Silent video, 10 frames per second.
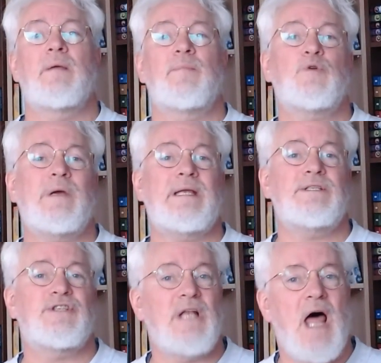Between
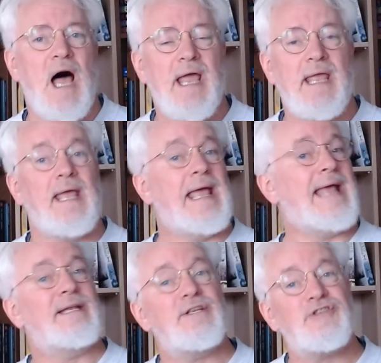July
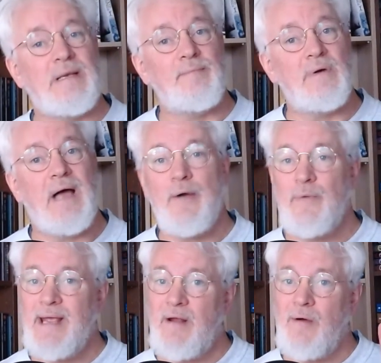and December I
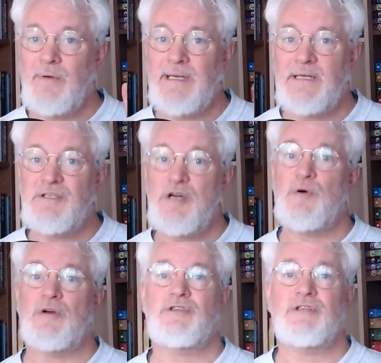read only 2
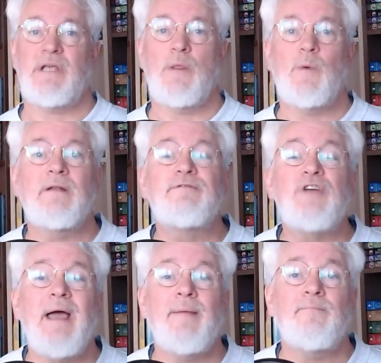books in The Wheel of
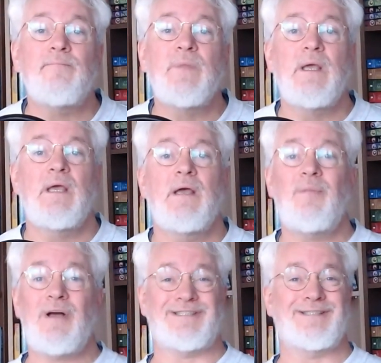Time.
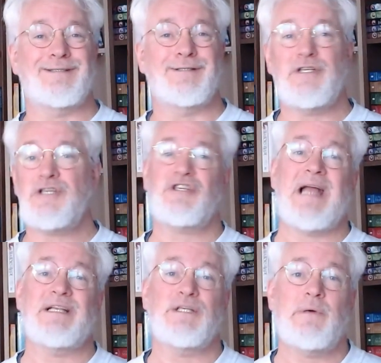But this
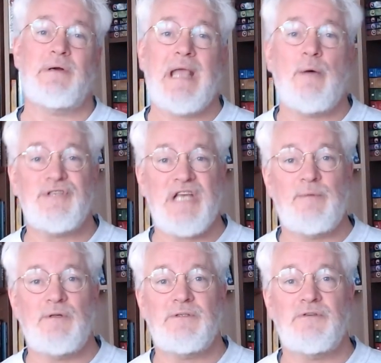January I was
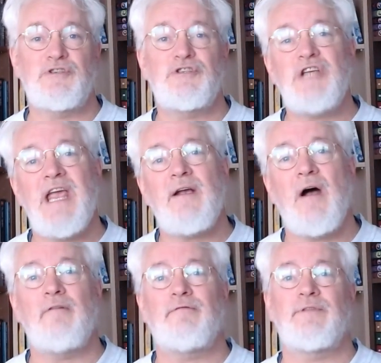able to shake
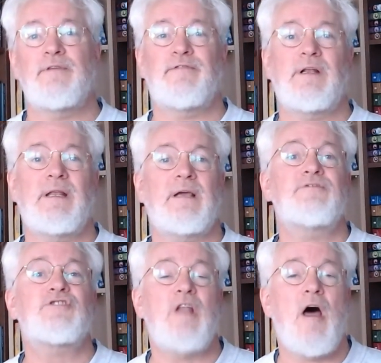off the feeling of
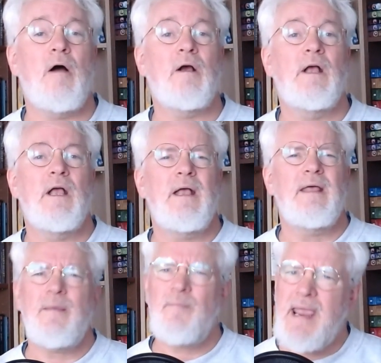slog
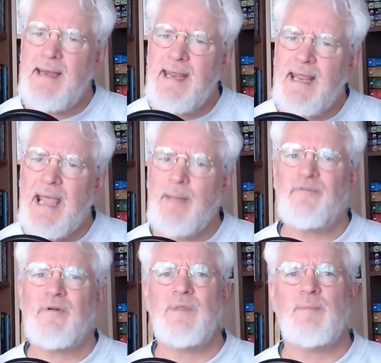that mainly came
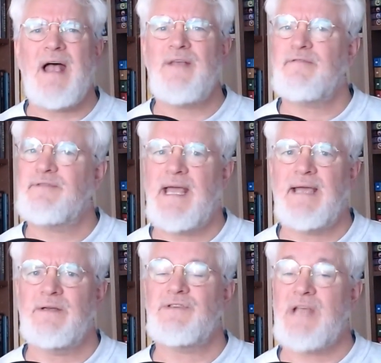from The Path of
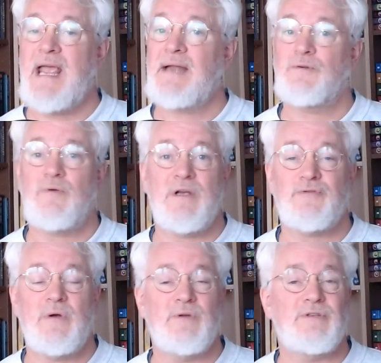Daggers and
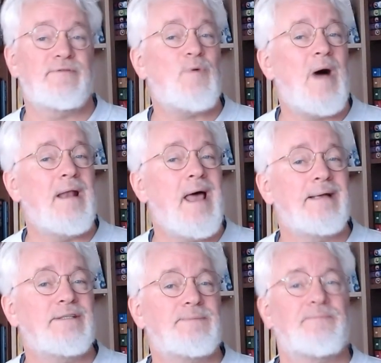Crossroads of
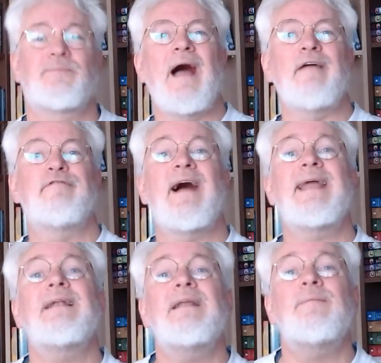Twilight. I
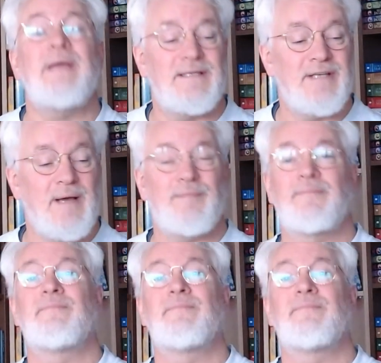finally picked up